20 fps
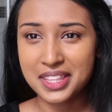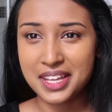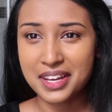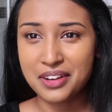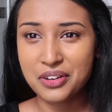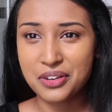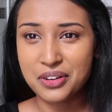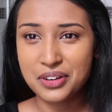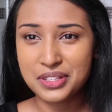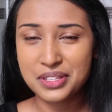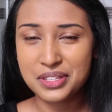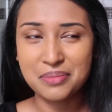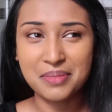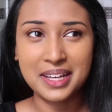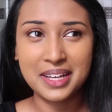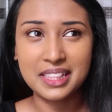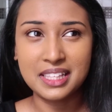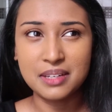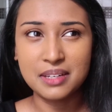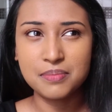that got onto my
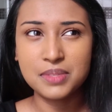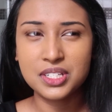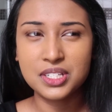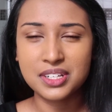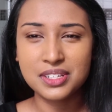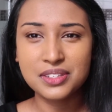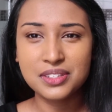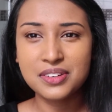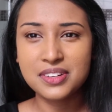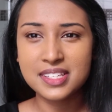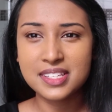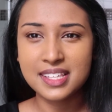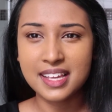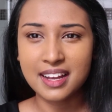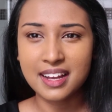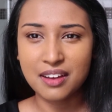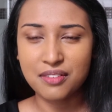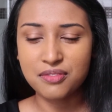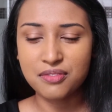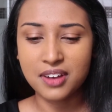lips, just because
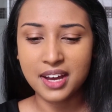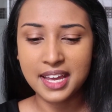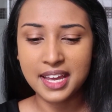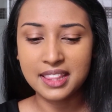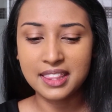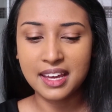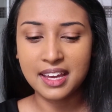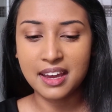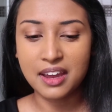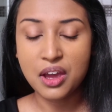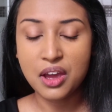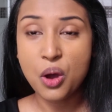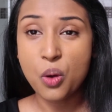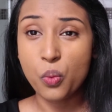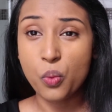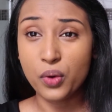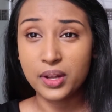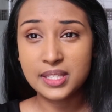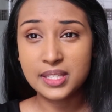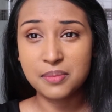like I find that
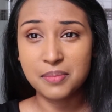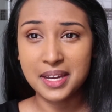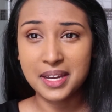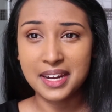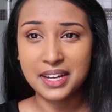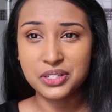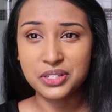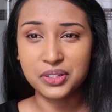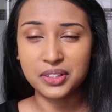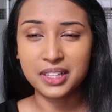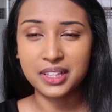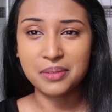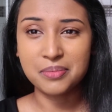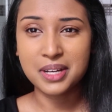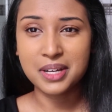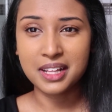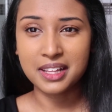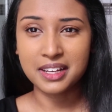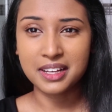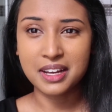once my natural lip
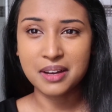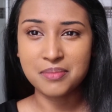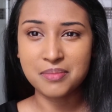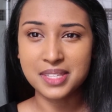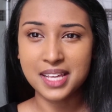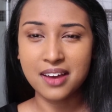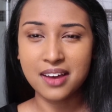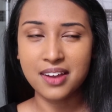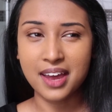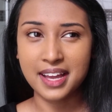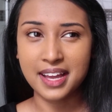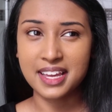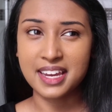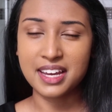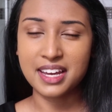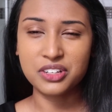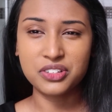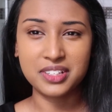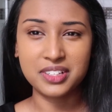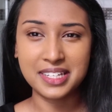color comes out, I can
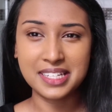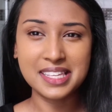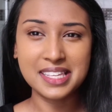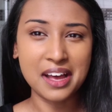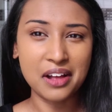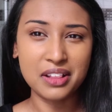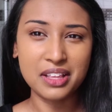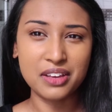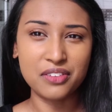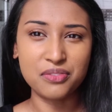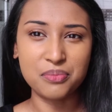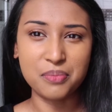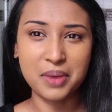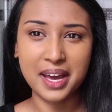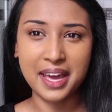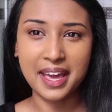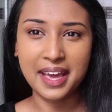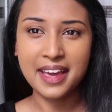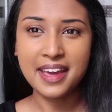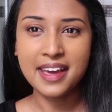actually tell if
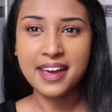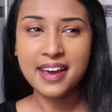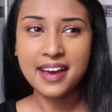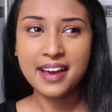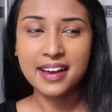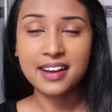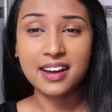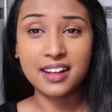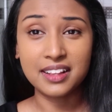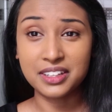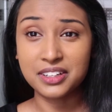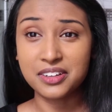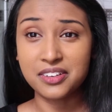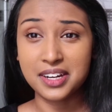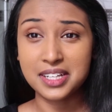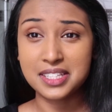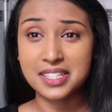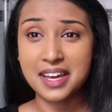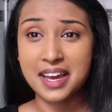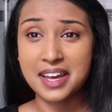my color
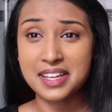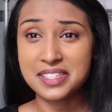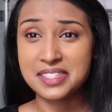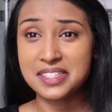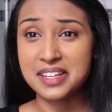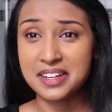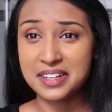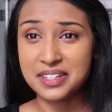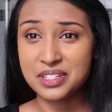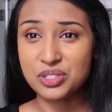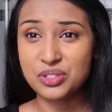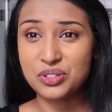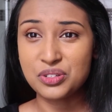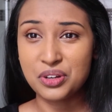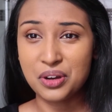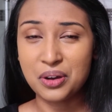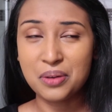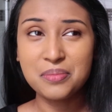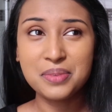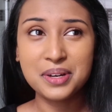corrector has done its
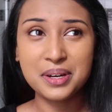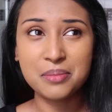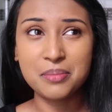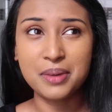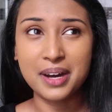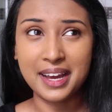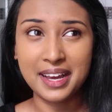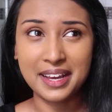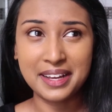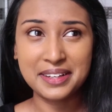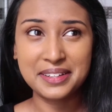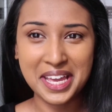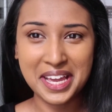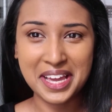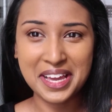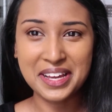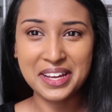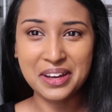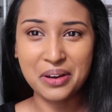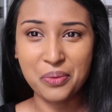job by
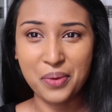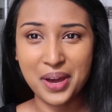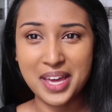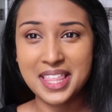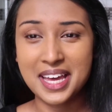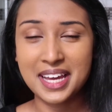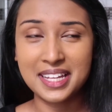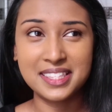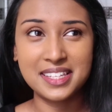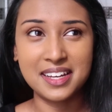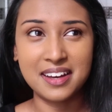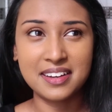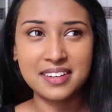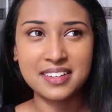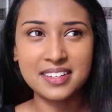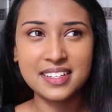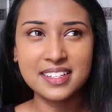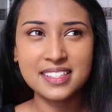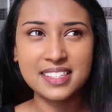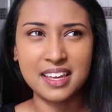taking away that
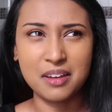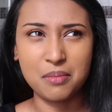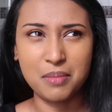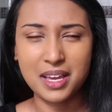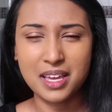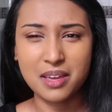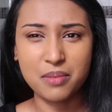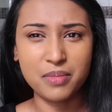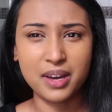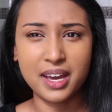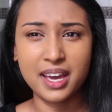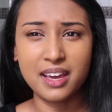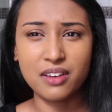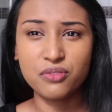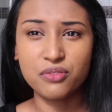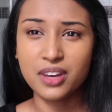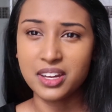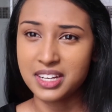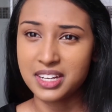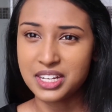darkness and making my
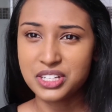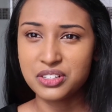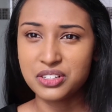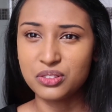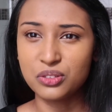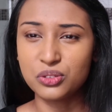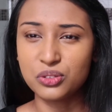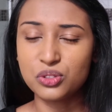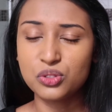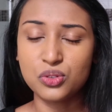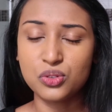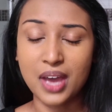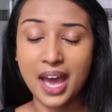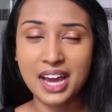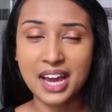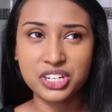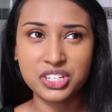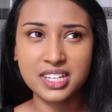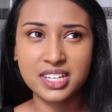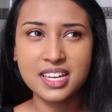foundation look too
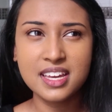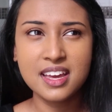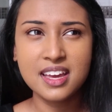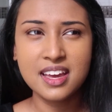ashy.